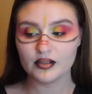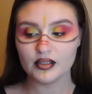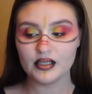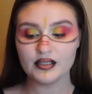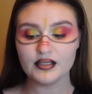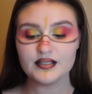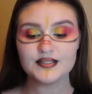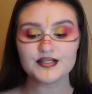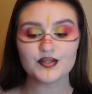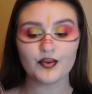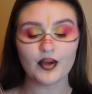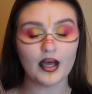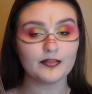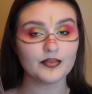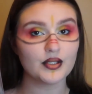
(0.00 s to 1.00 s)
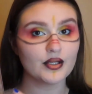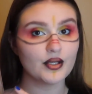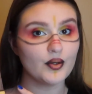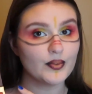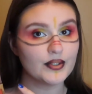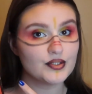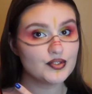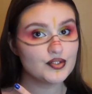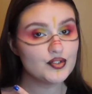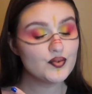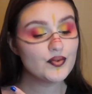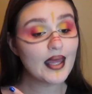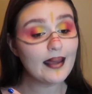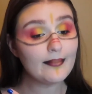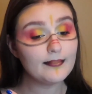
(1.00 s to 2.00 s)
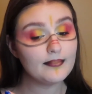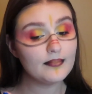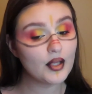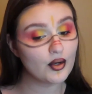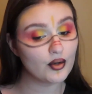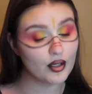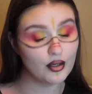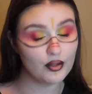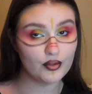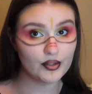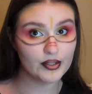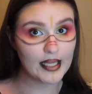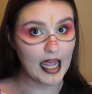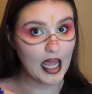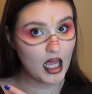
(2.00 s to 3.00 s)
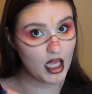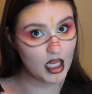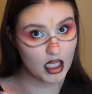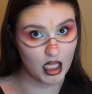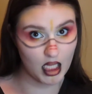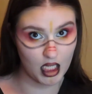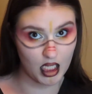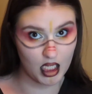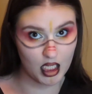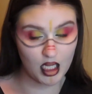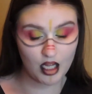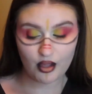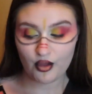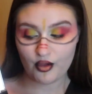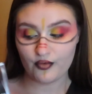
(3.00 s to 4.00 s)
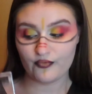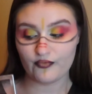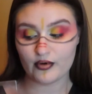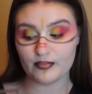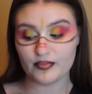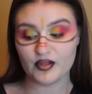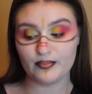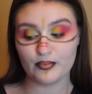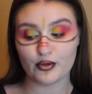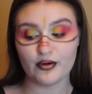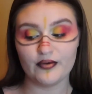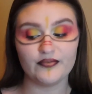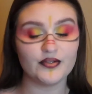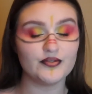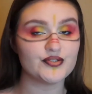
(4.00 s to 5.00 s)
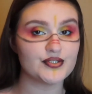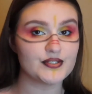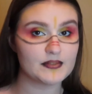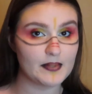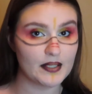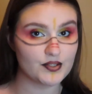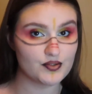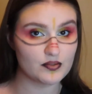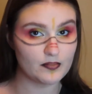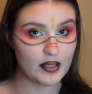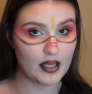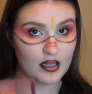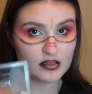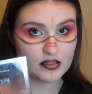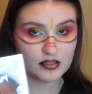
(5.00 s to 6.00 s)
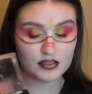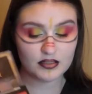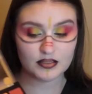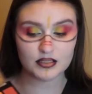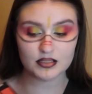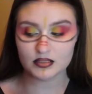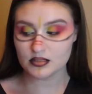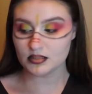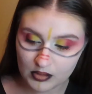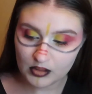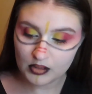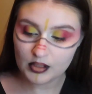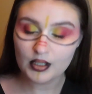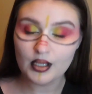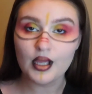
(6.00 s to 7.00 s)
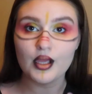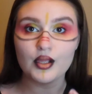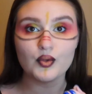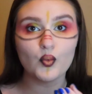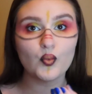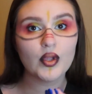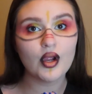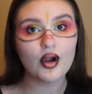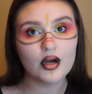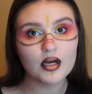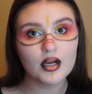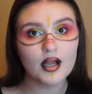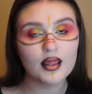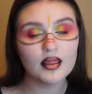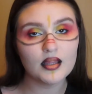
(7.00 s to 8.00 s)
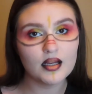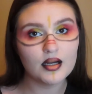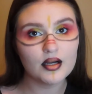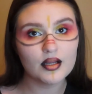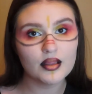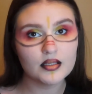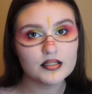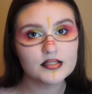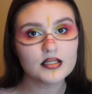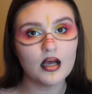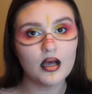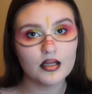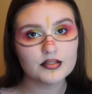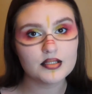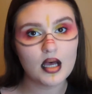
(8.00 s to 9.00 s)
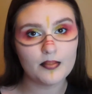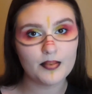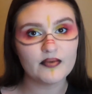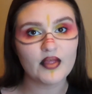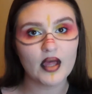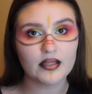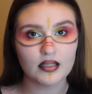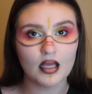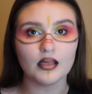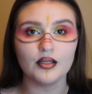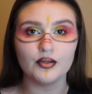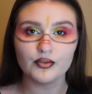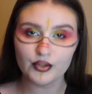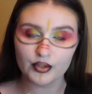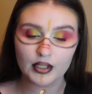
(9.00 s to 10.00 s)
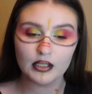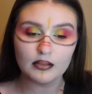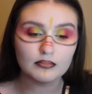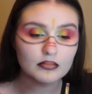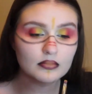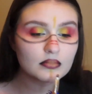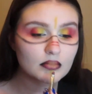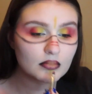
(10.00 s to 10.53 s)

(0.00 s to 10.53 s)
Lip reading: Okay, so I'm gonna go into that Marigold again from the Profusion Spectrum palette, and we are gonna layer this on top of that yellow cream.